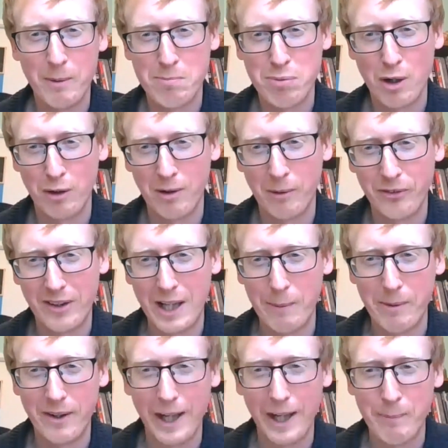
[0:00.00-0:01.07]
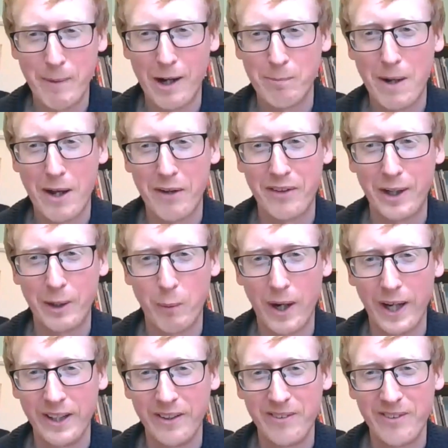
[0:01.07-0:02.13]
program to limit the amount of plastic
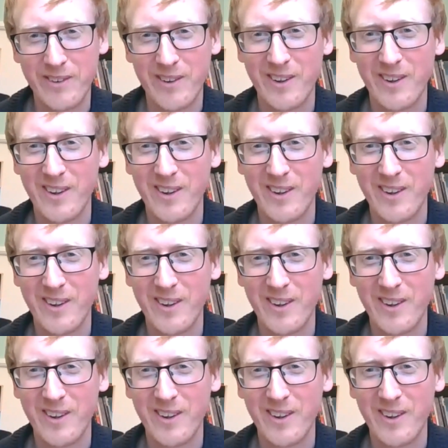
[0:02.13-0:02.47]
waste?